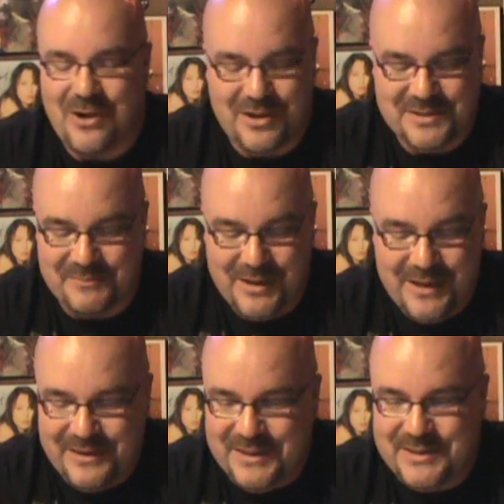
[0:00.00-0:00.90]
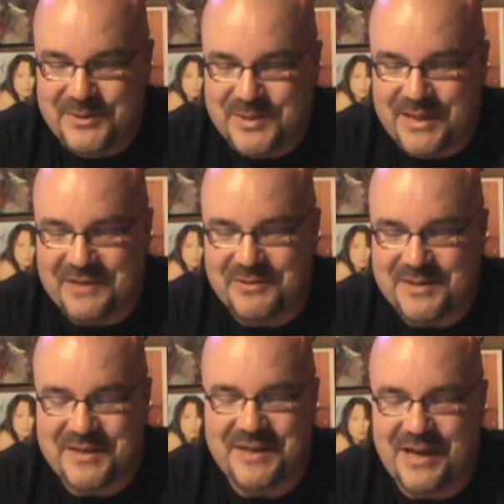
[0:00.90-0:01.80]
awesome. These two
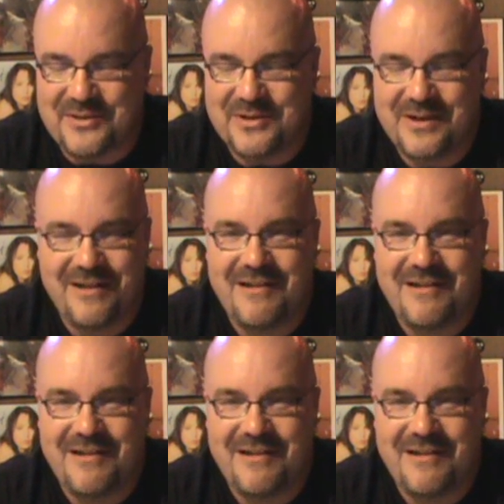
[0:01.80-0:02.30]
segments together